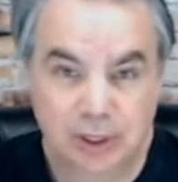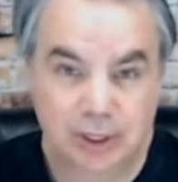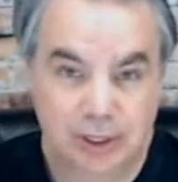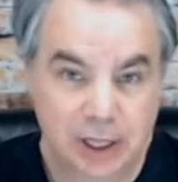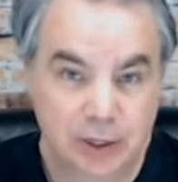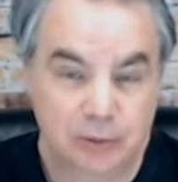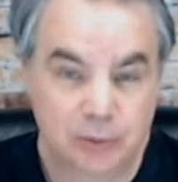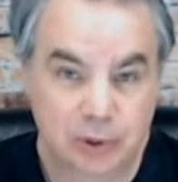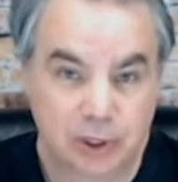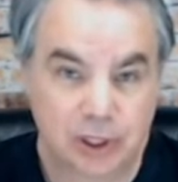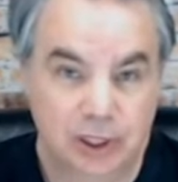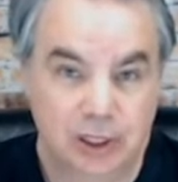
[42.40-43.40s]
Death
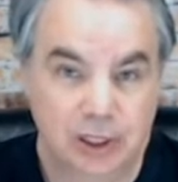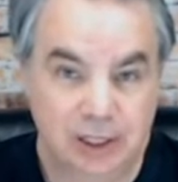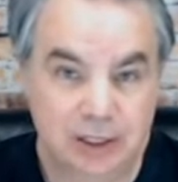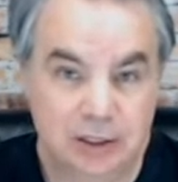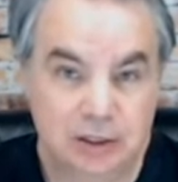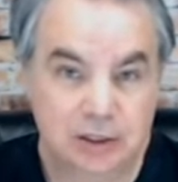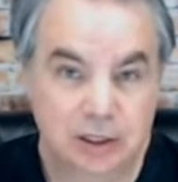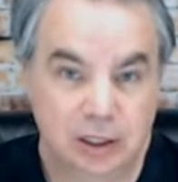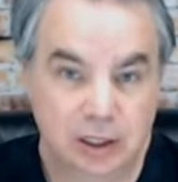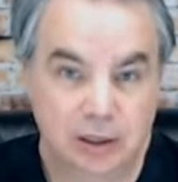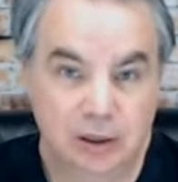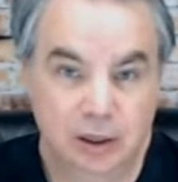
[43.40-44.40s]
really is
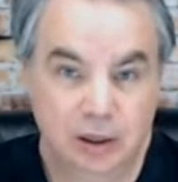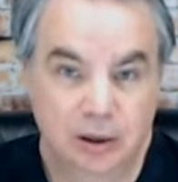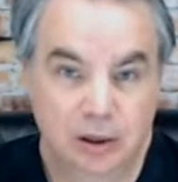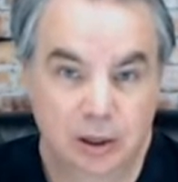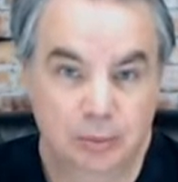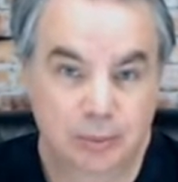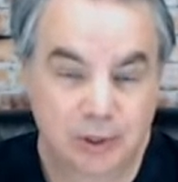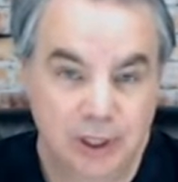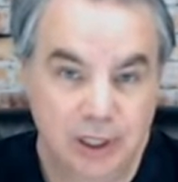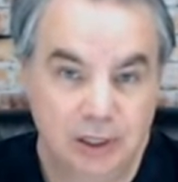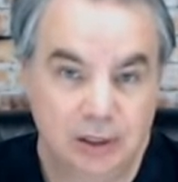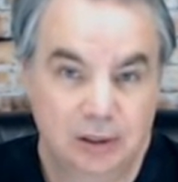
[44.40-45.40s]
the
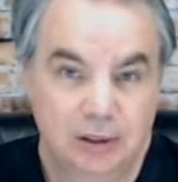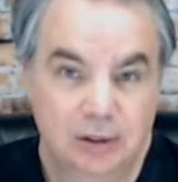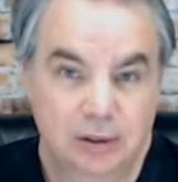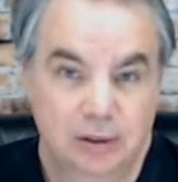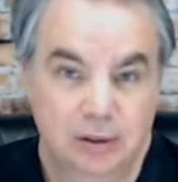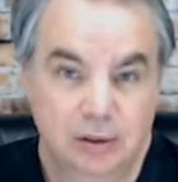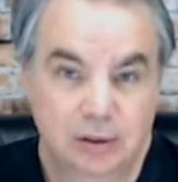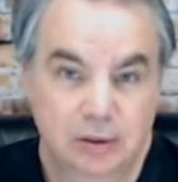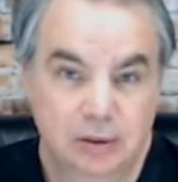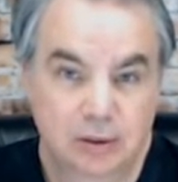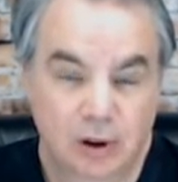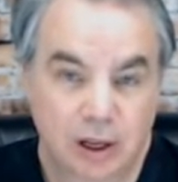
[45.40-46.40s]
complete
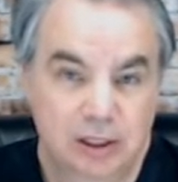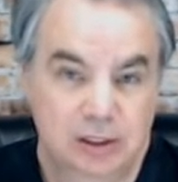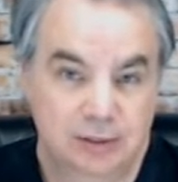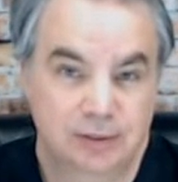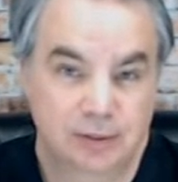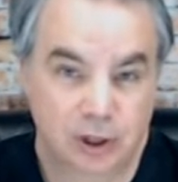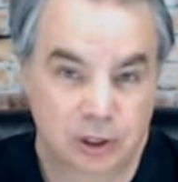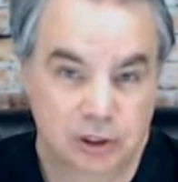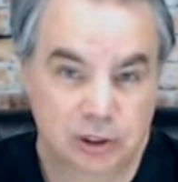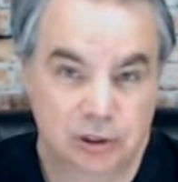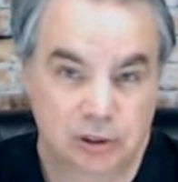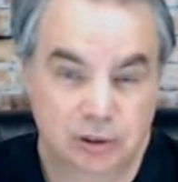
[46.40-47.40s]
loss of
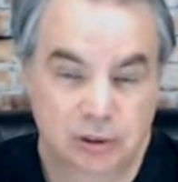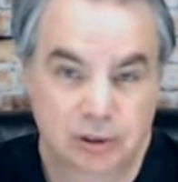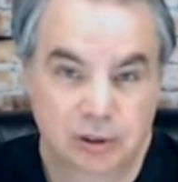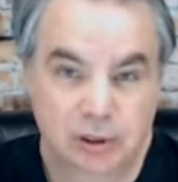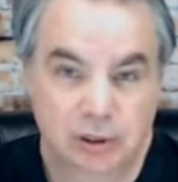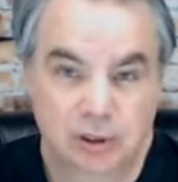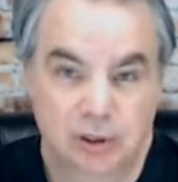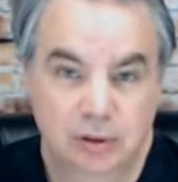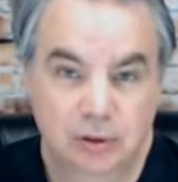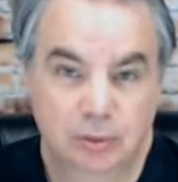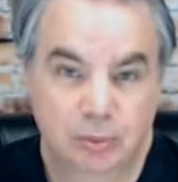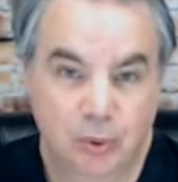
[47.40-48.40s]
function
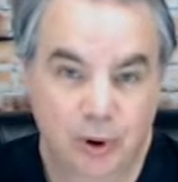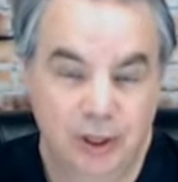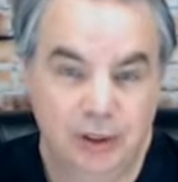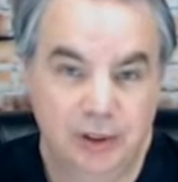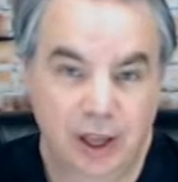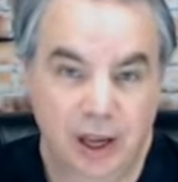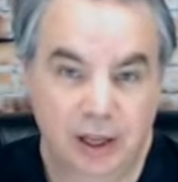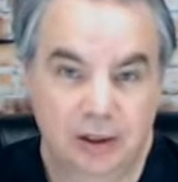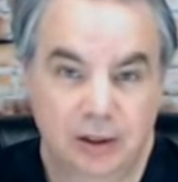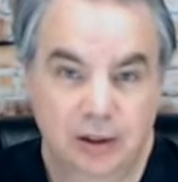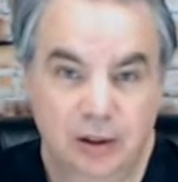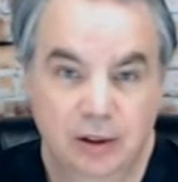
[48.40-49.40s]
to the point that
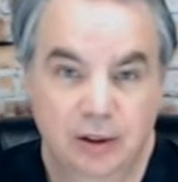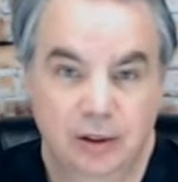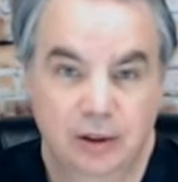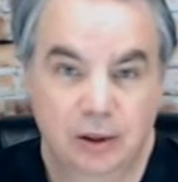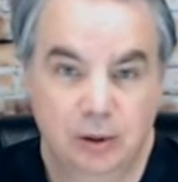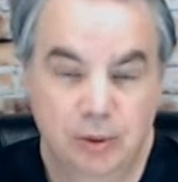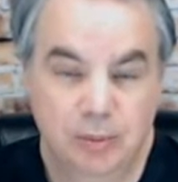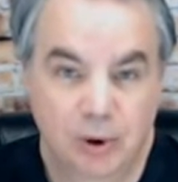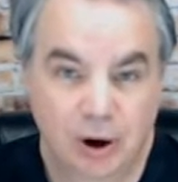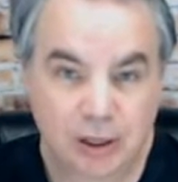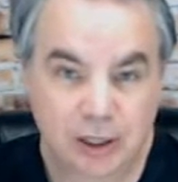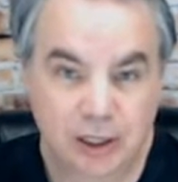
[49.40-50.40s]
the human
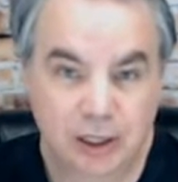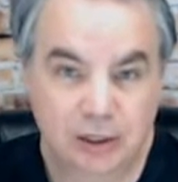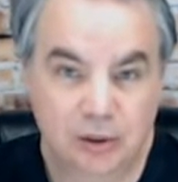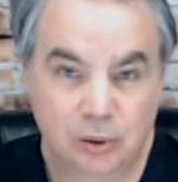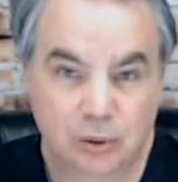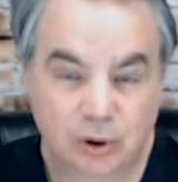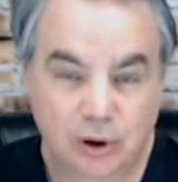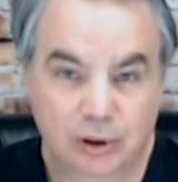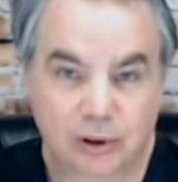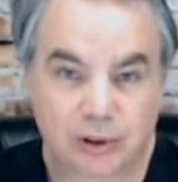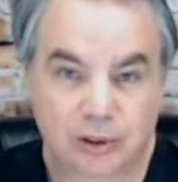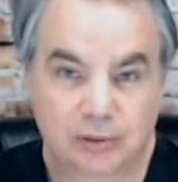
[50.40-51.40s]
body can no
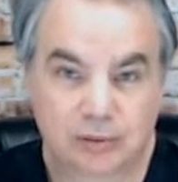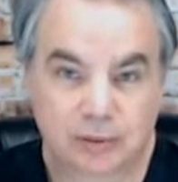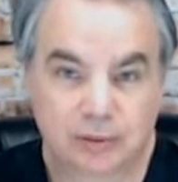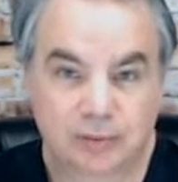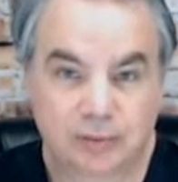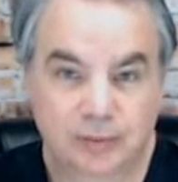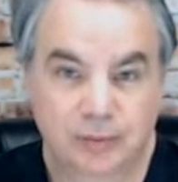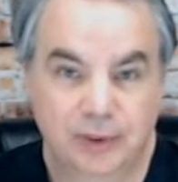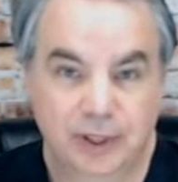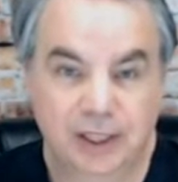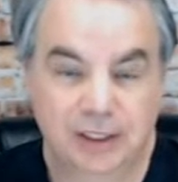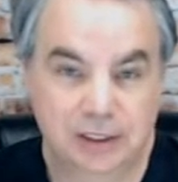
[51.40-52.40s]
longer
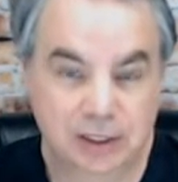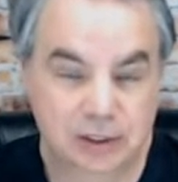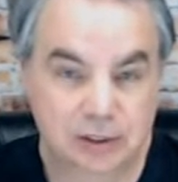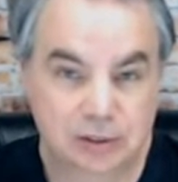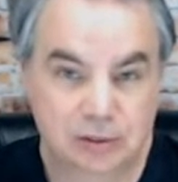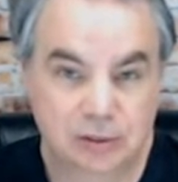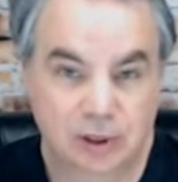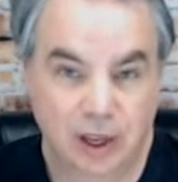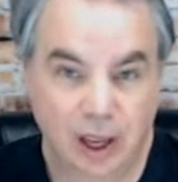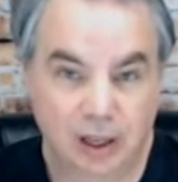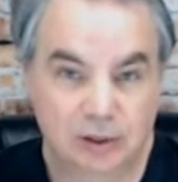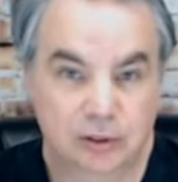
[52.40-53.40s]
exist
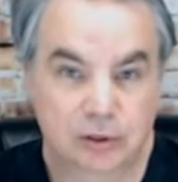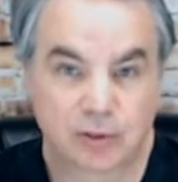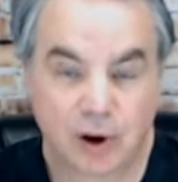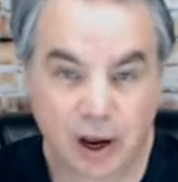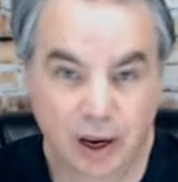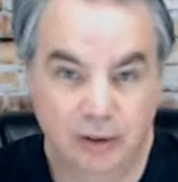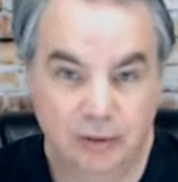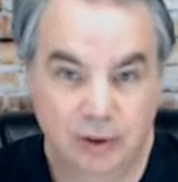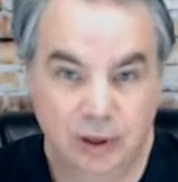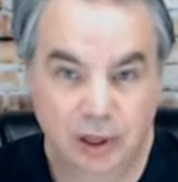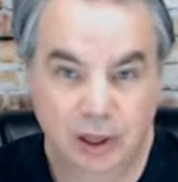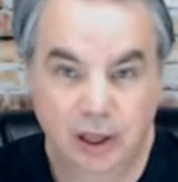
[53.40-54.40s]
and survive.
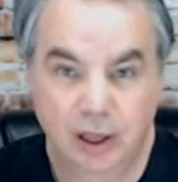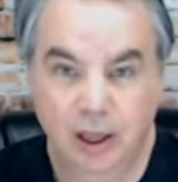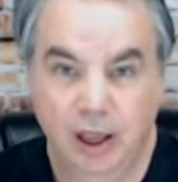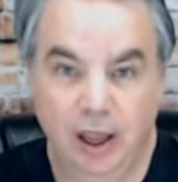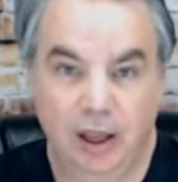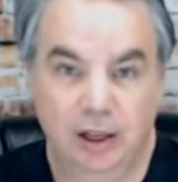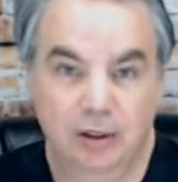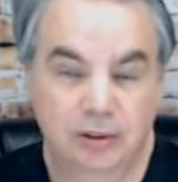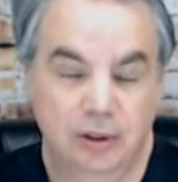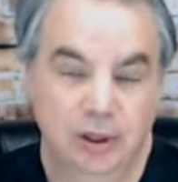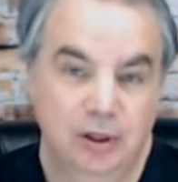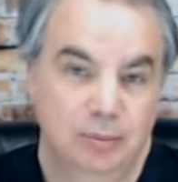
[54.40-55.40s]

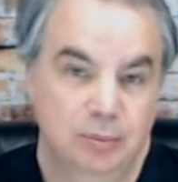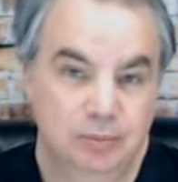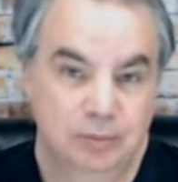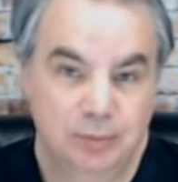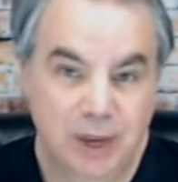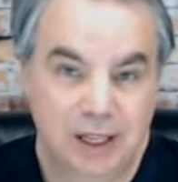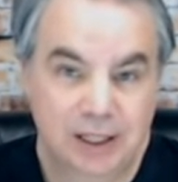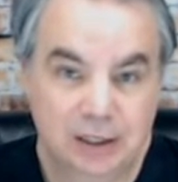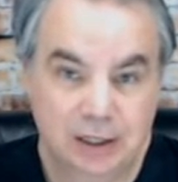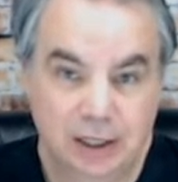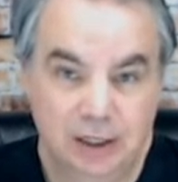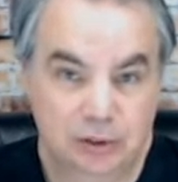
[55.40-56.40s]
And
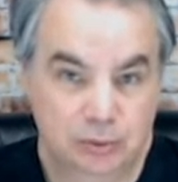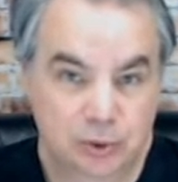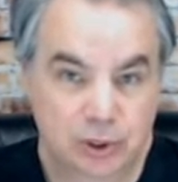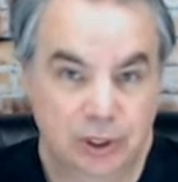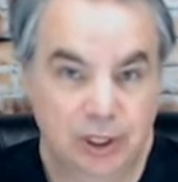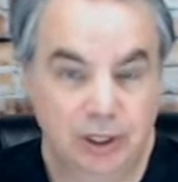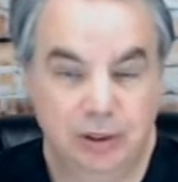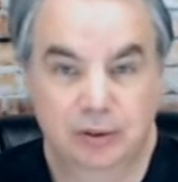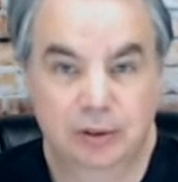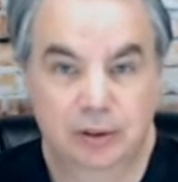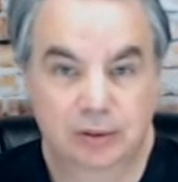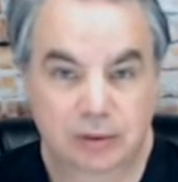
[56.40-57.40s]
medically, it's really
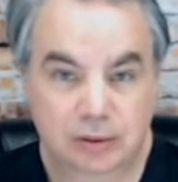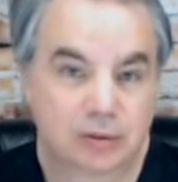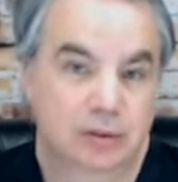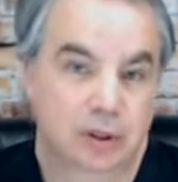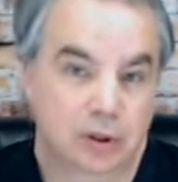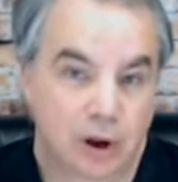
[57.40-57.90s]
the